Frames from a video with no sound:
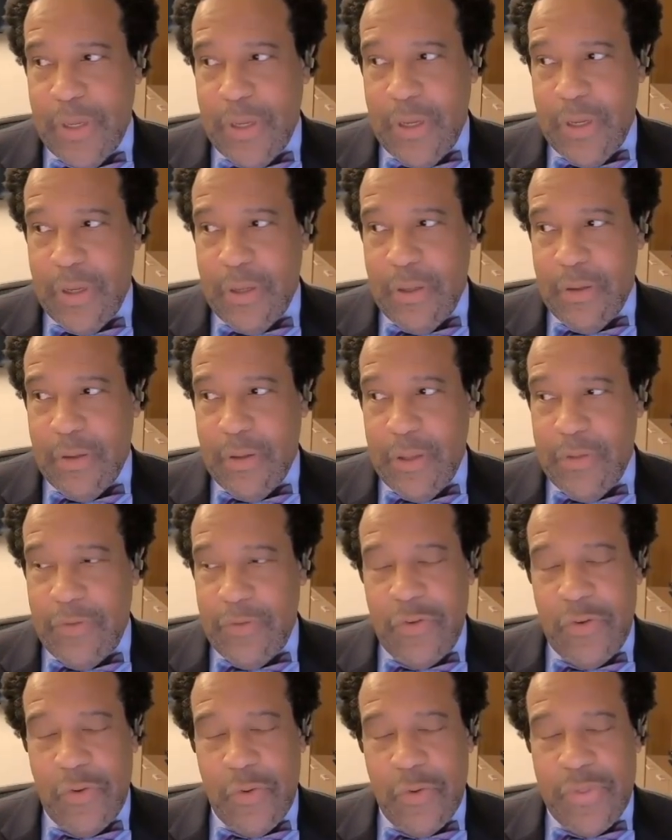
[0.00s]
uh, a
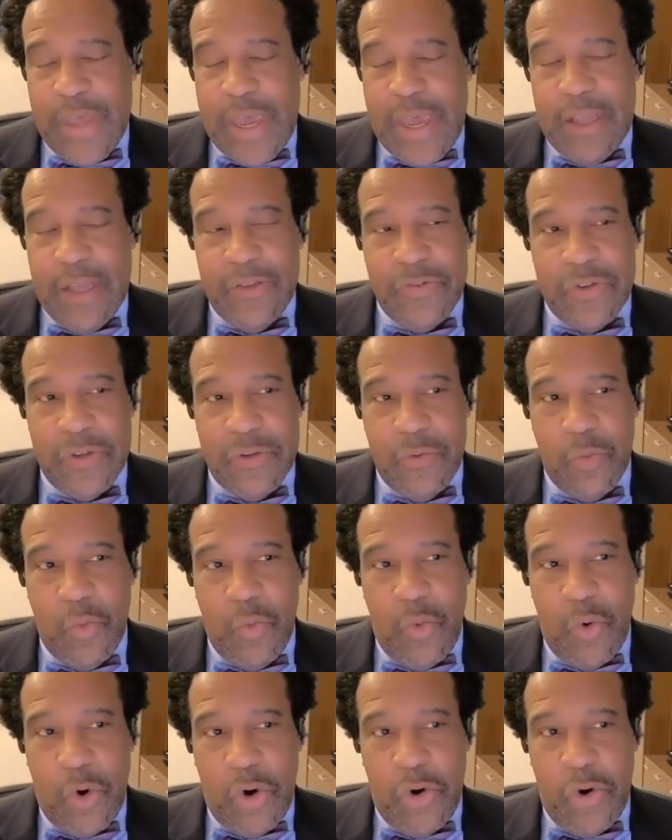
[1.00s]

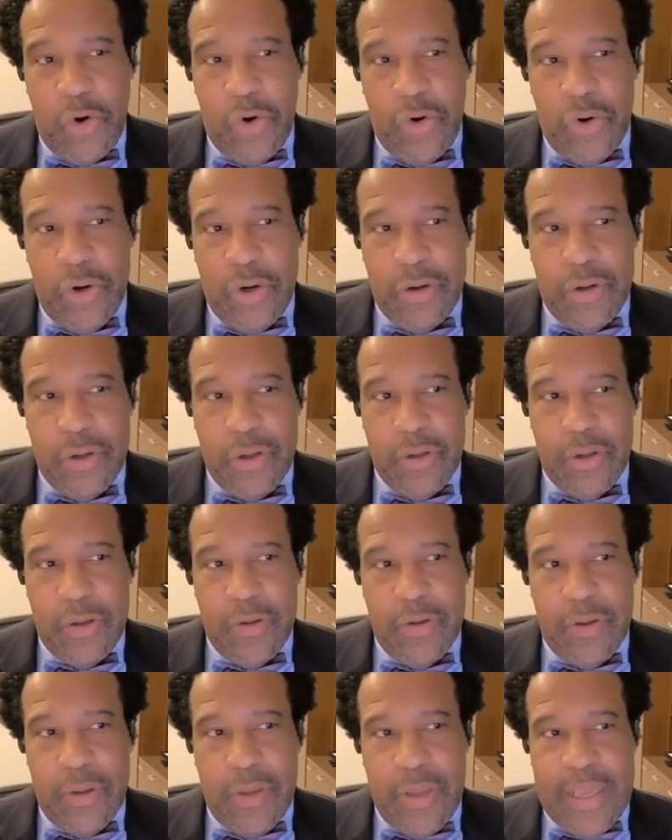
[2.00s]
2,000 word
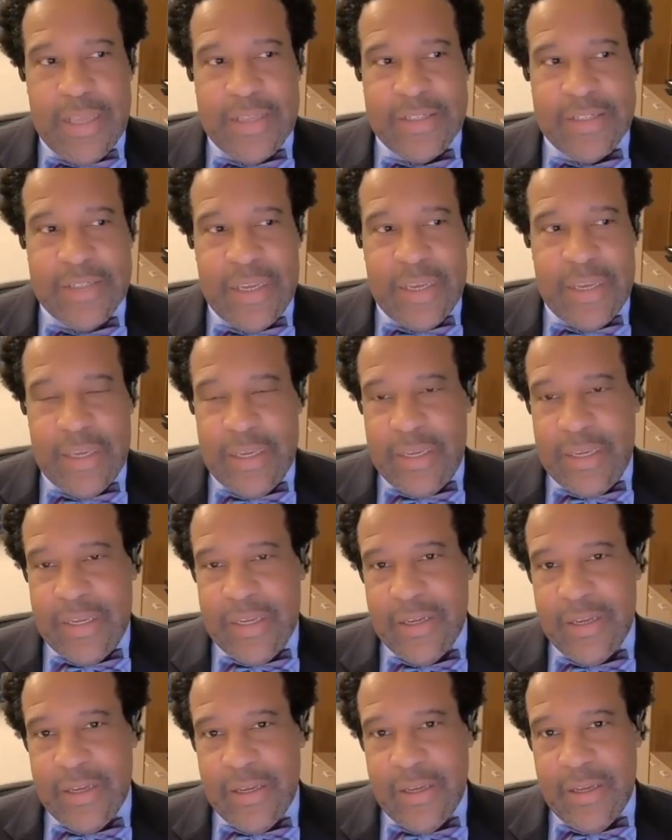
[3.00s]

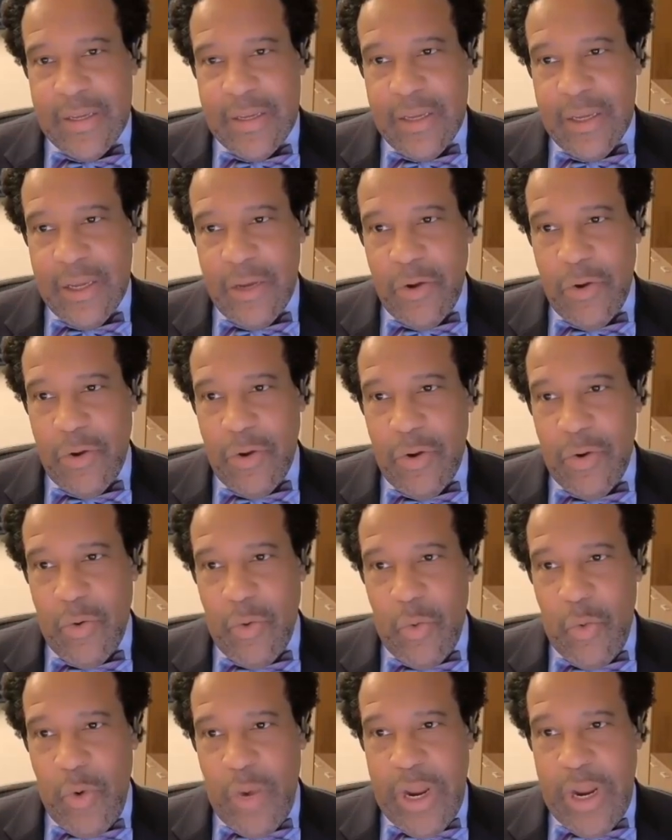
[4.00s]
essay
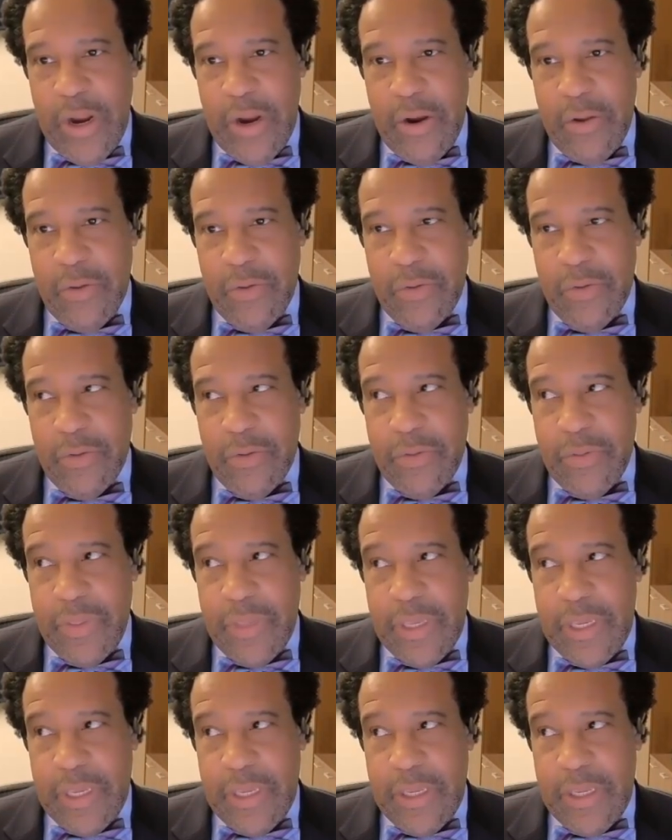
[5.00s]
where
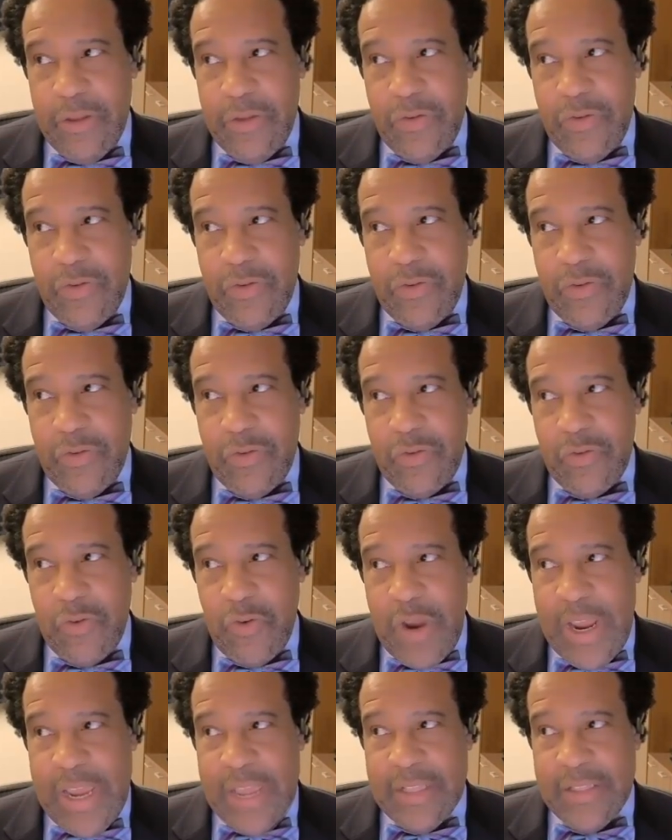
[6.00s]
the
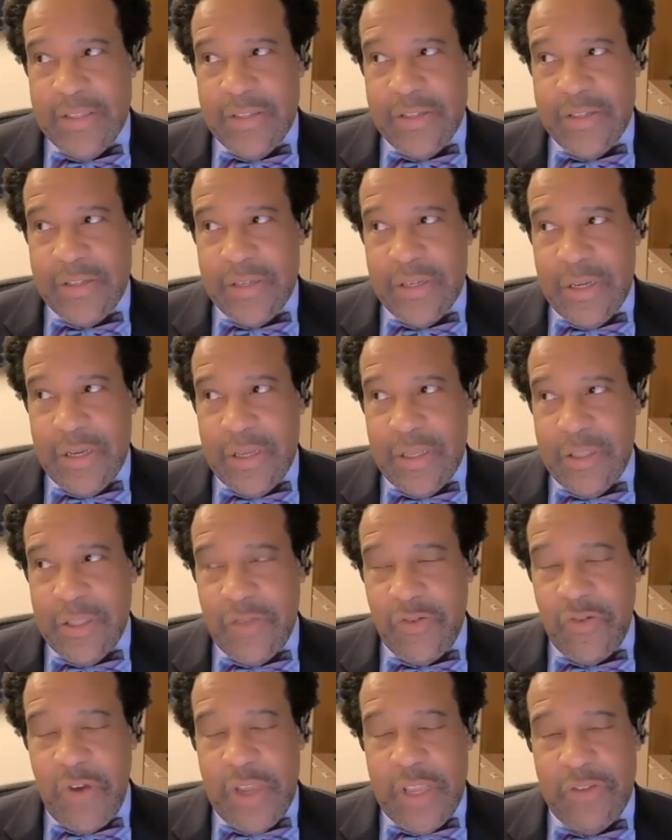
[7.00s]
trans uh,
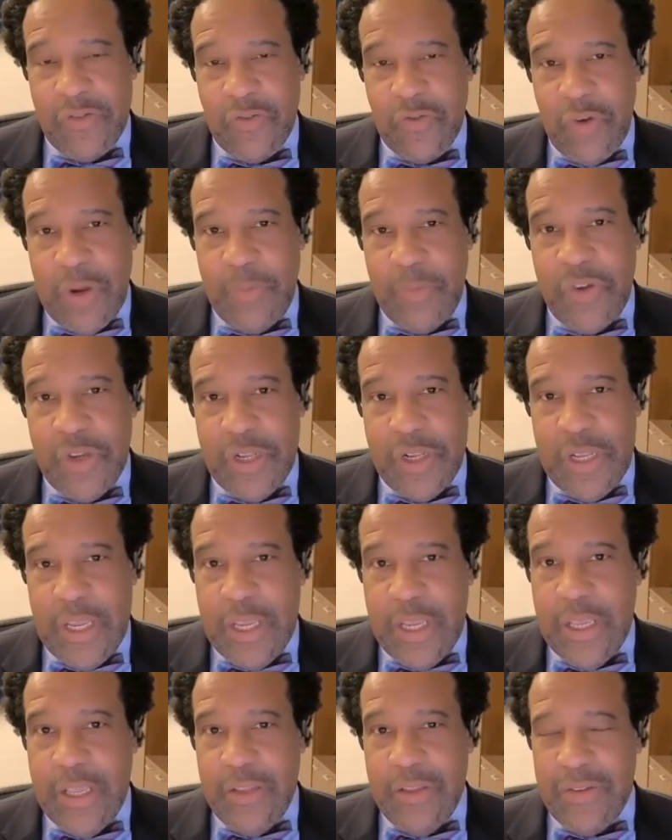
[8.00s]
the transcription
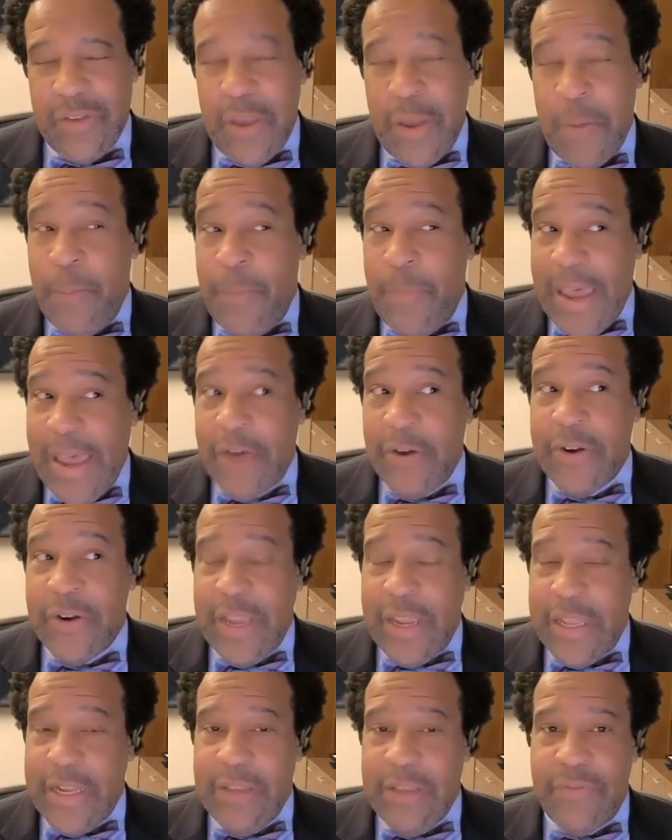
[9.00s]
is
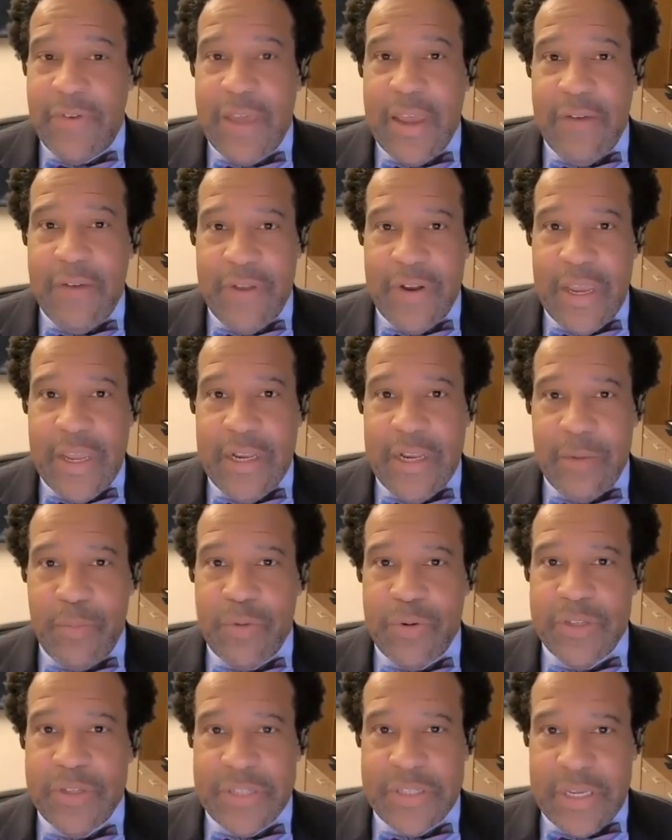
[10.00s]
about 85
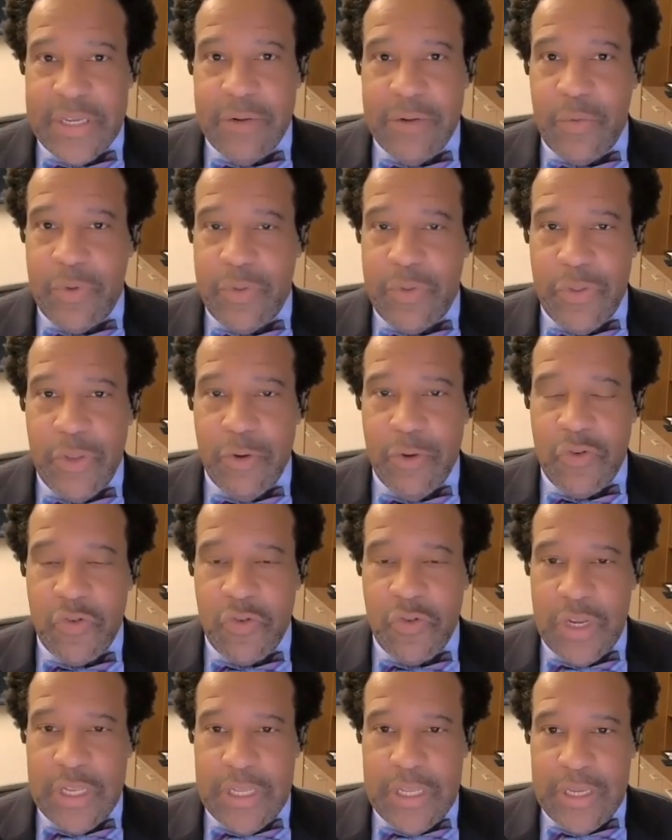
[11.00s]
90% with no
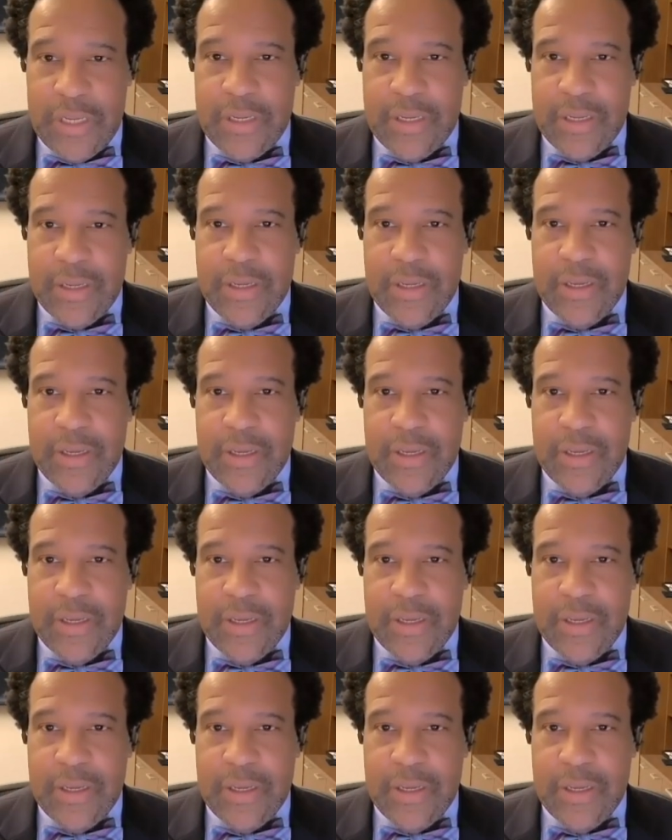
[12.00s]
training